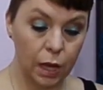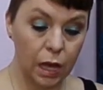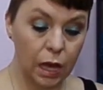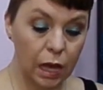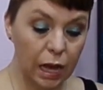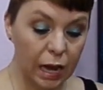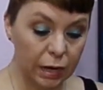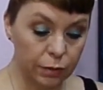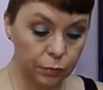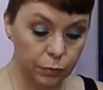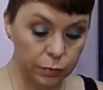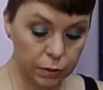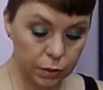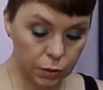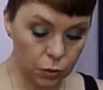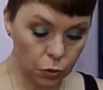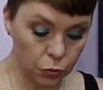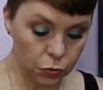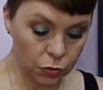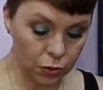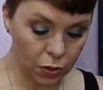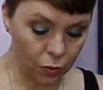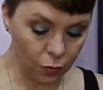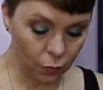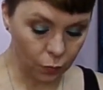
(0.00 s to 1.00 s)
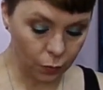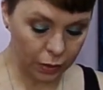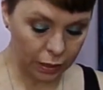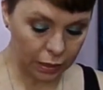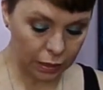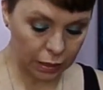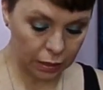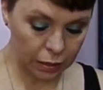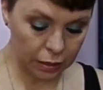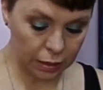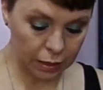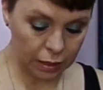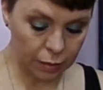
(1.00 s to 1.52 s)
I really don't know
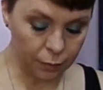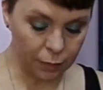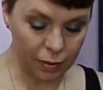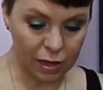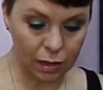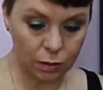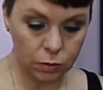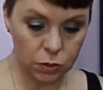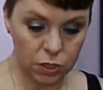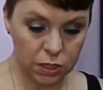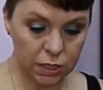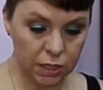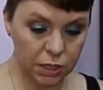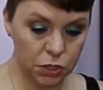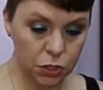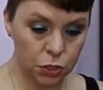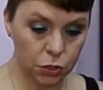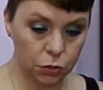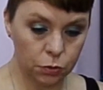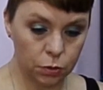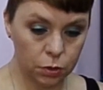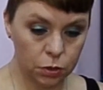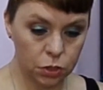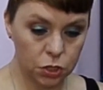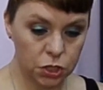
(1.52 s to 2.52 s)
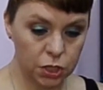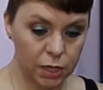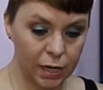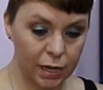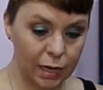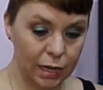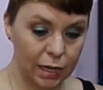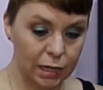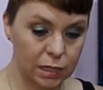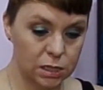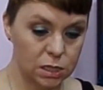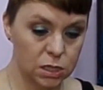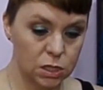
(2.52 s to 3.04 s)
anything about Tunisian
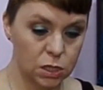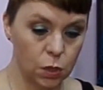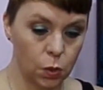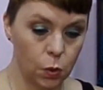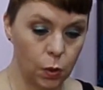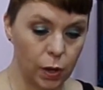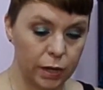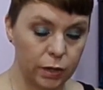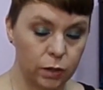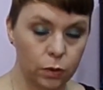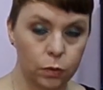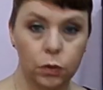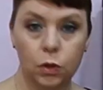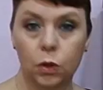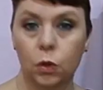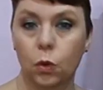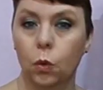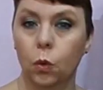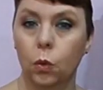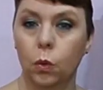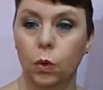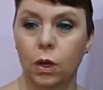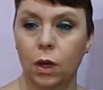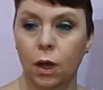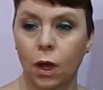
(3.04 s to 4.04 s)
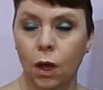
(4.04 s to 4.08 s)
crochet, so I don't know